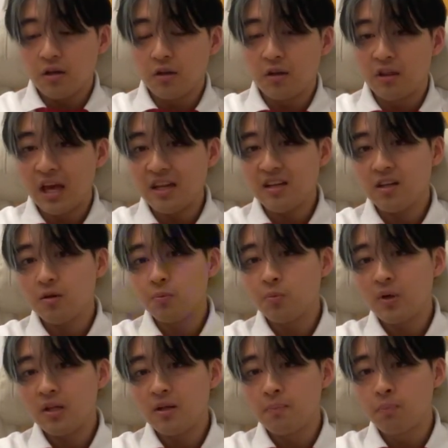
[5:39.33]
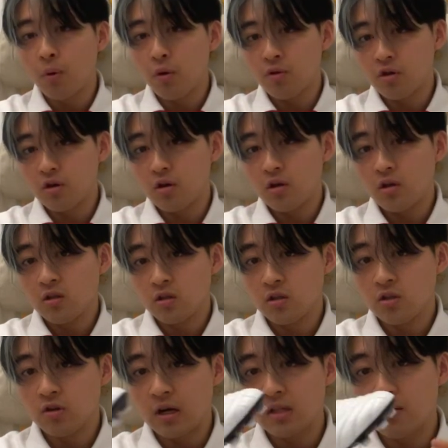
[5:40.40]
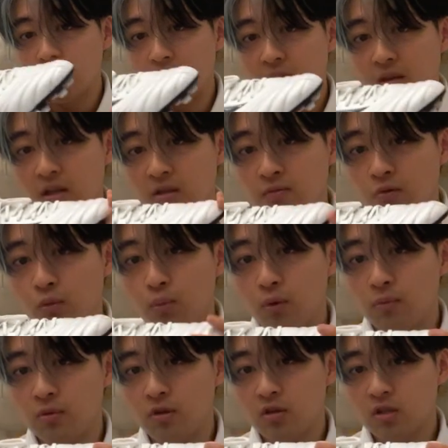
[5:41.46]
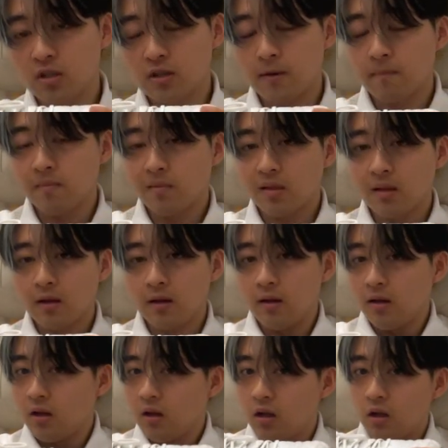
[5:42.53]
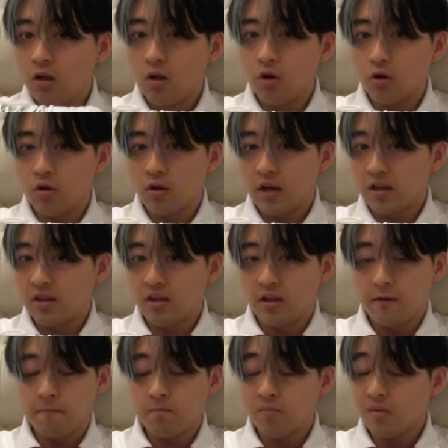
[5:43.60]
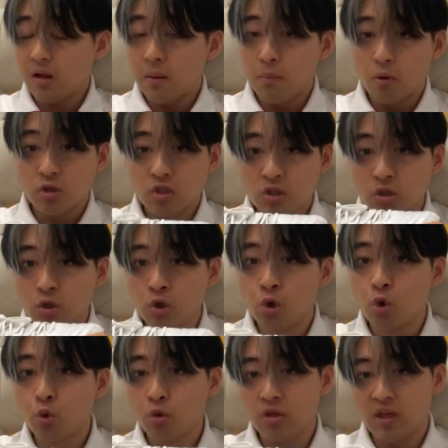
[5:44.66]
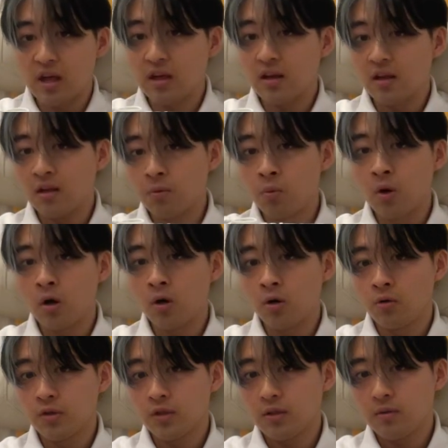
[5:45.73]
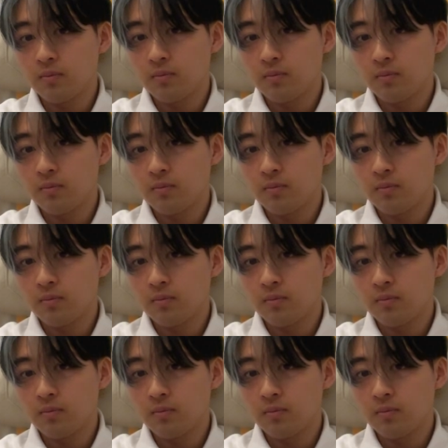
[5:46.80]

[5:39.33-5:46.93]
They didn't really bother to try to make these football boots look like the most cool thing in the world,